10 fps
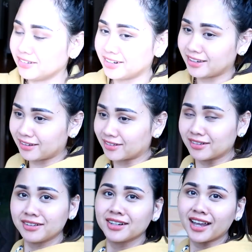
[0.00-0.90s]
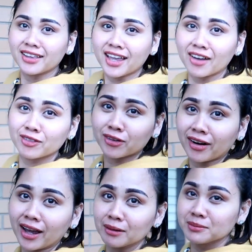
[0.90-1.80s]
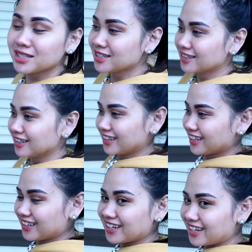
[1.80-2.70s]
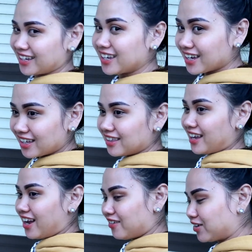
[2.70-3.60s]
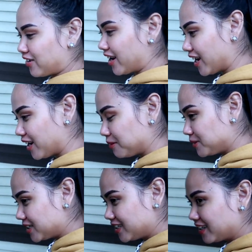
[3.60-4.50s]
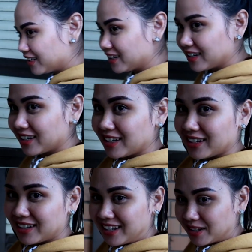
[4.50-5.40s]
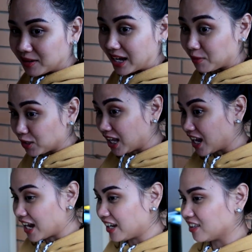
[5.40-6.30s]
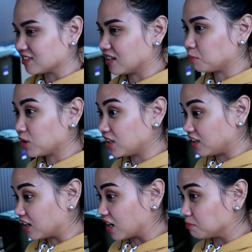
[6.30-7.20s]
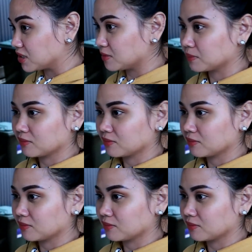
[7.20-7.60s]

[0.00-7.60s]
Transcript: Live here and they have crabs. They have crabs. Ano na? Kain na ito. Hindi na crabs.